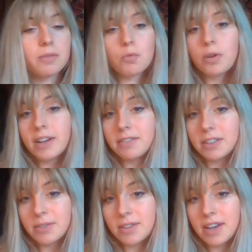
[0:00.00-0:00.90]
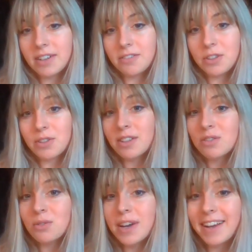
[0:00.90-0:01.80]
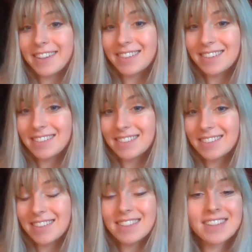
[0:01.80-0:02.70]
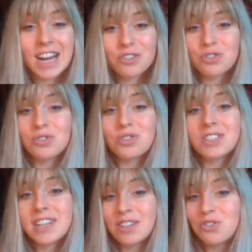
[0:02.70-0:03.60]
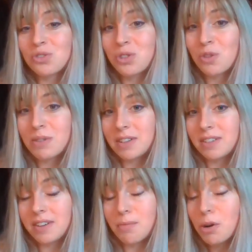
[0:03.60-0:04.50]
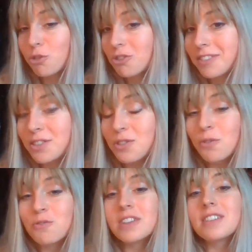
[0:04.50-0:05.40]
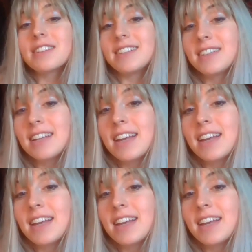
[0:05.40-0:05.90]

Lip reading: whatever inside of you, that's okay. That's natural. It's a natural human emotion, so feel it.